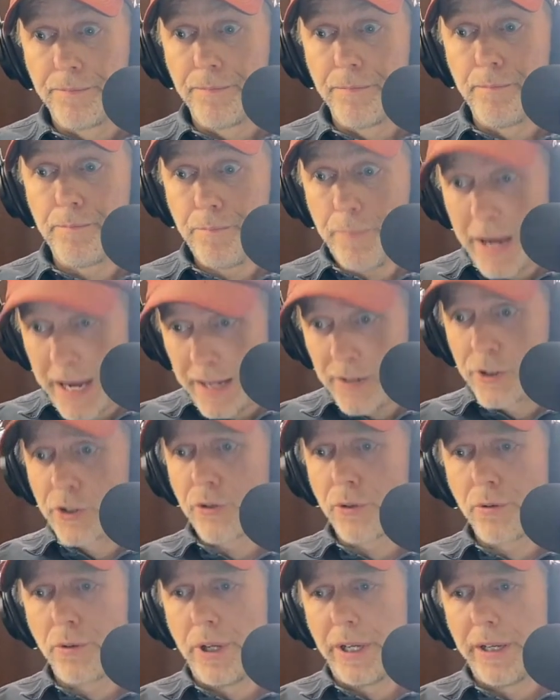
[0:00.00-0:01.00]

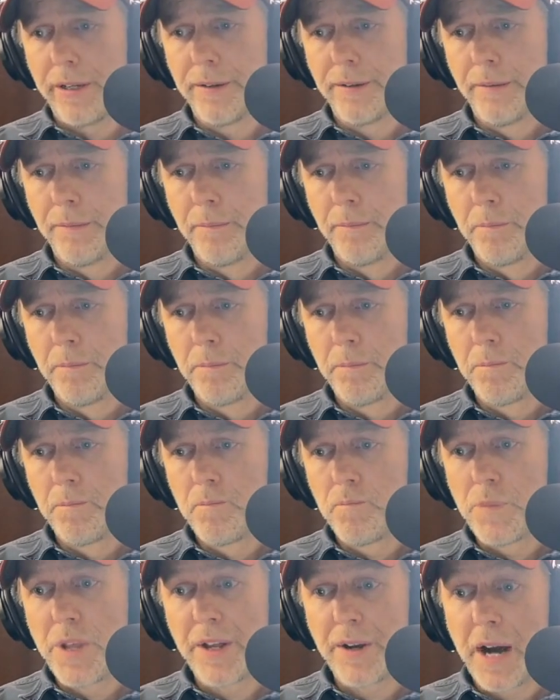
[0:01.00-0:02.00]
majorly
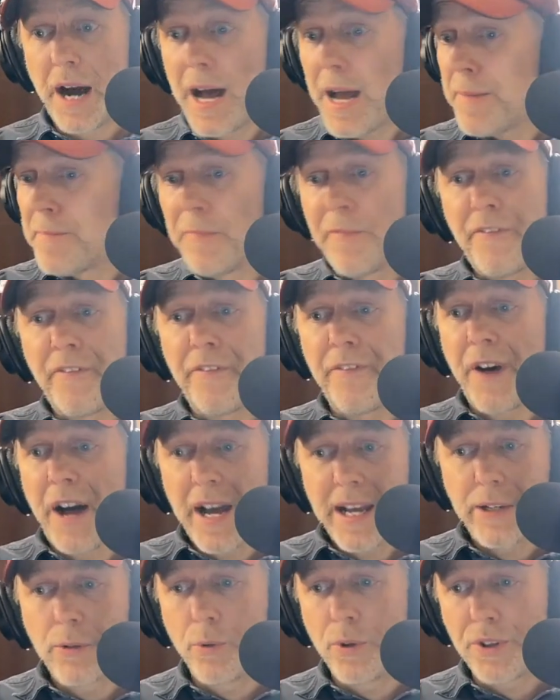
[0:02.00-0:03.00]
that I'm
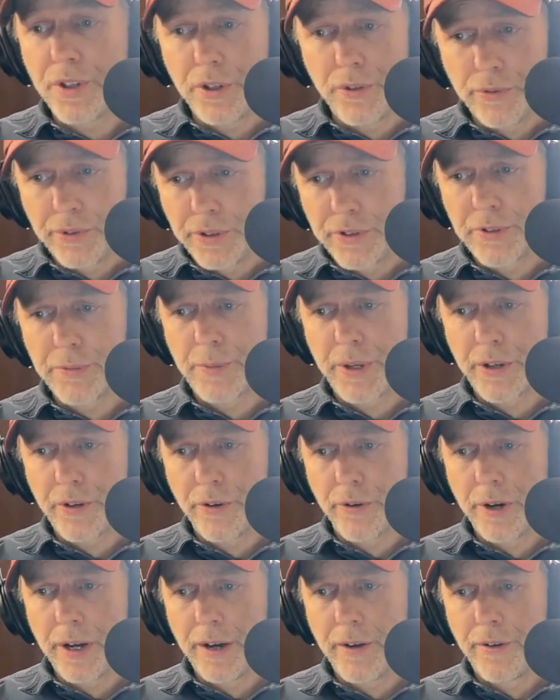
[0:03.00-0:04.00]
fine with unions being
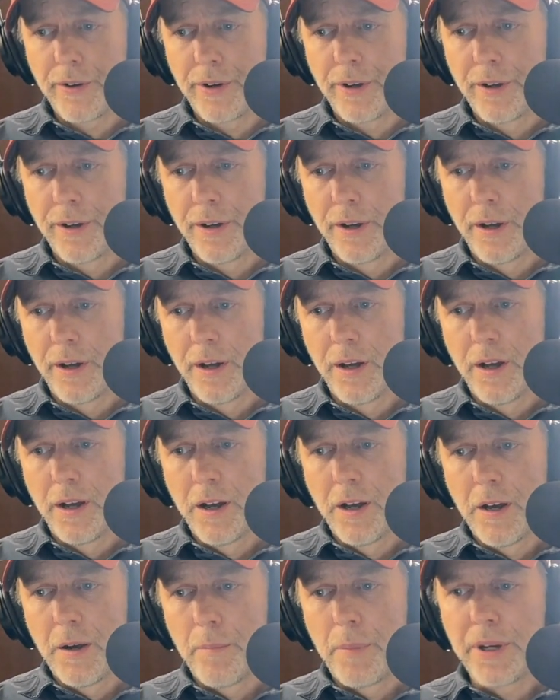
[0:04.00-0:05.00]
around.
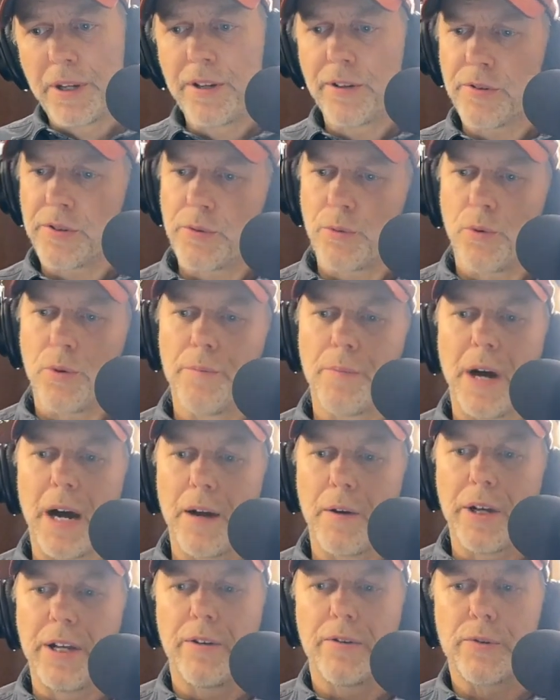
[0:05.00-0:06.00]
But here's where my
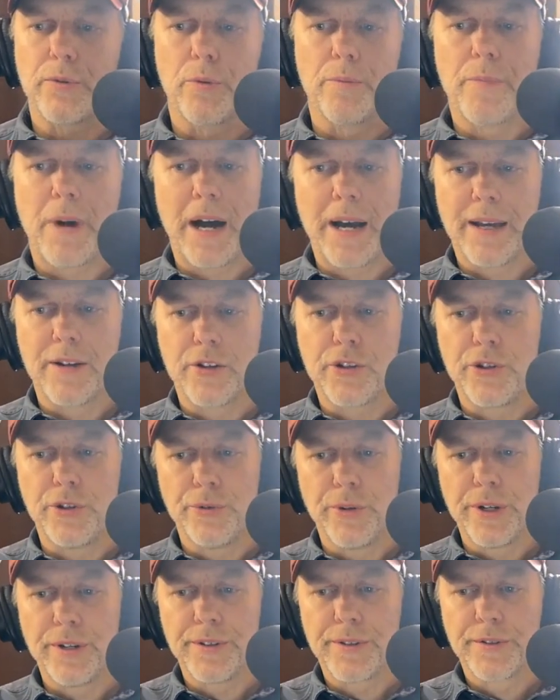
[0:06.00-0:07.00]
here's where my
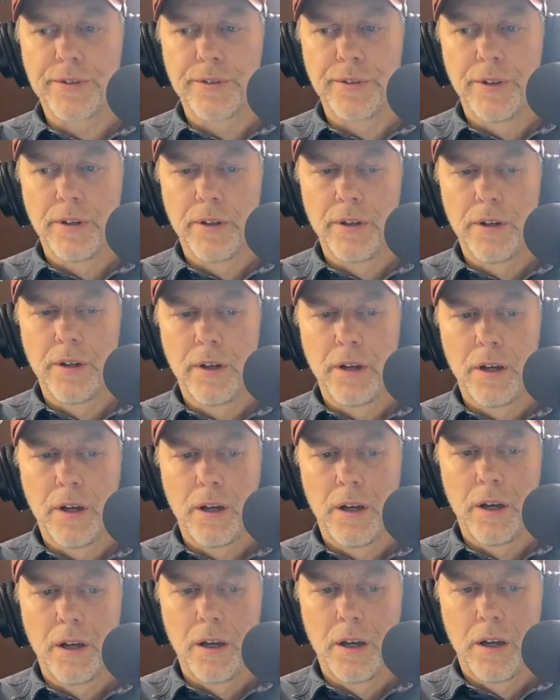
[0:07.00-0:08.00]
issue is.
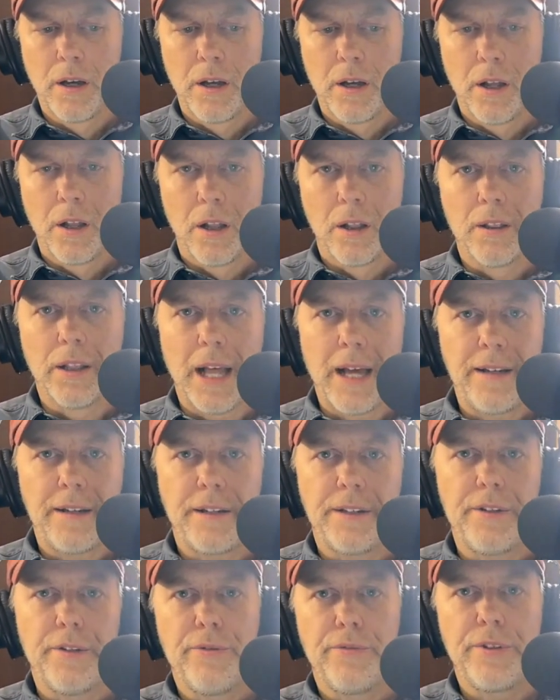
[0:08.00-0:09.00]
Let
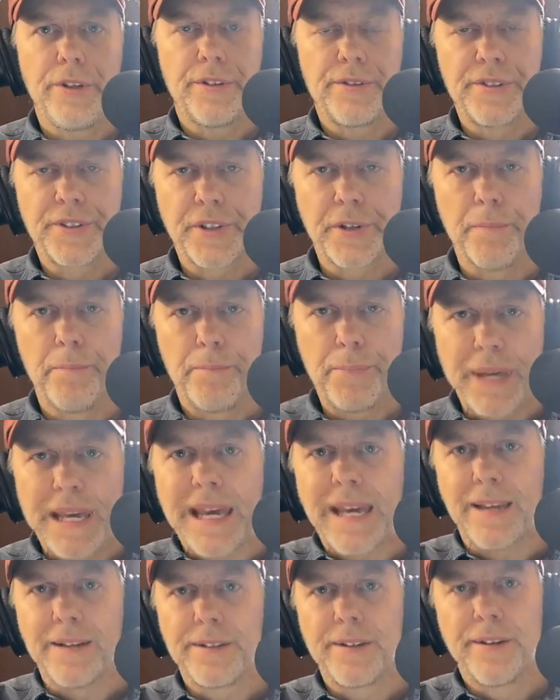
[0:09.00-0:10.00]
unions
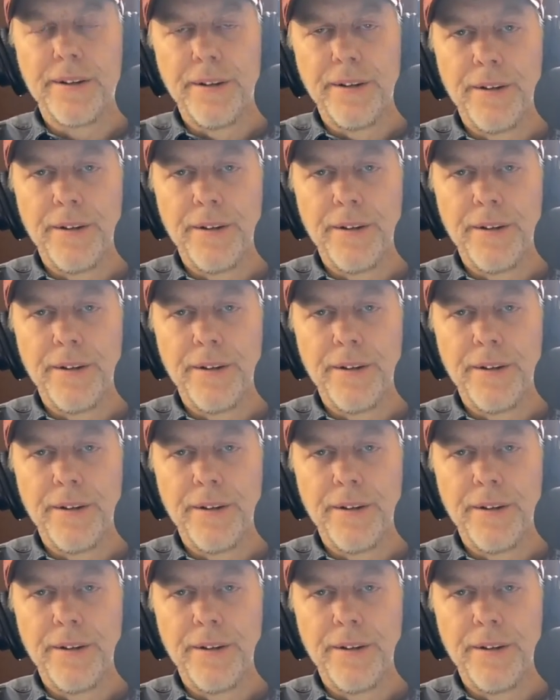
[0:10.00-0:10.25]
compete.